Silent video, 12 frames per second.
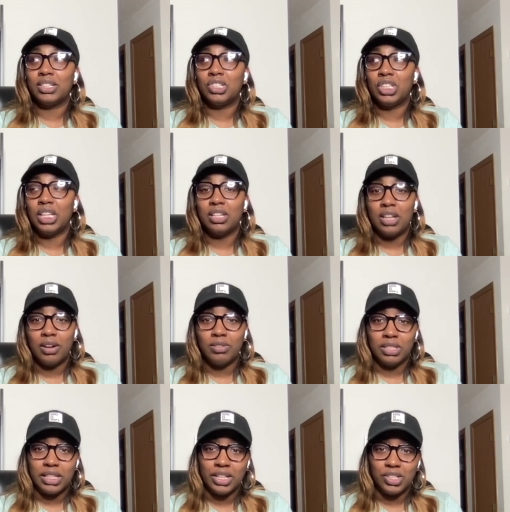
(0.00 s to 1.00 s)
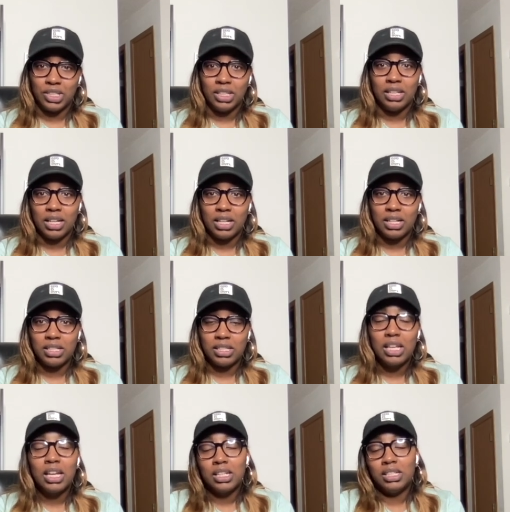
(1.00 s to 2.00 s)
she knows that she does.
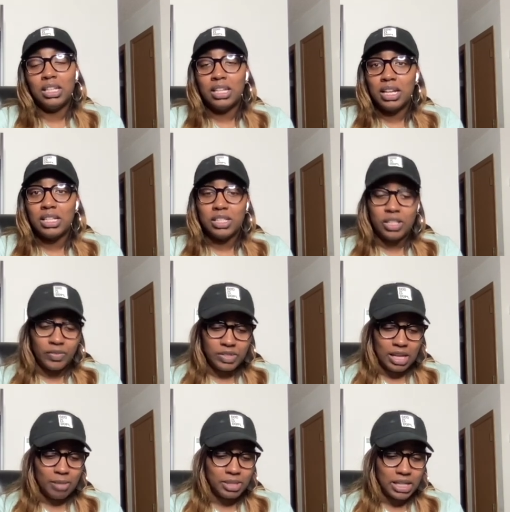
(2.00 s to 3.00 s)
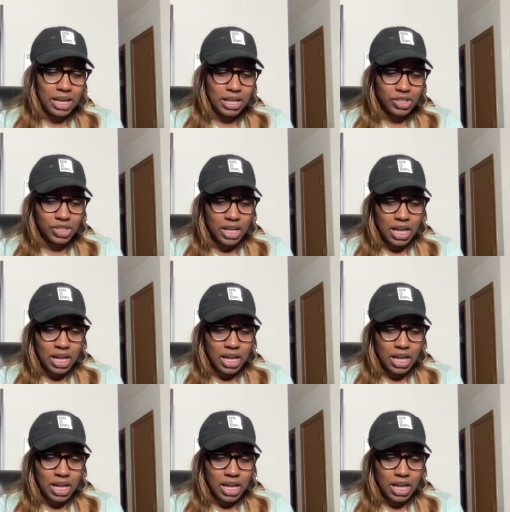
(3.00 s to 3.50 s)
She does self-sabotage.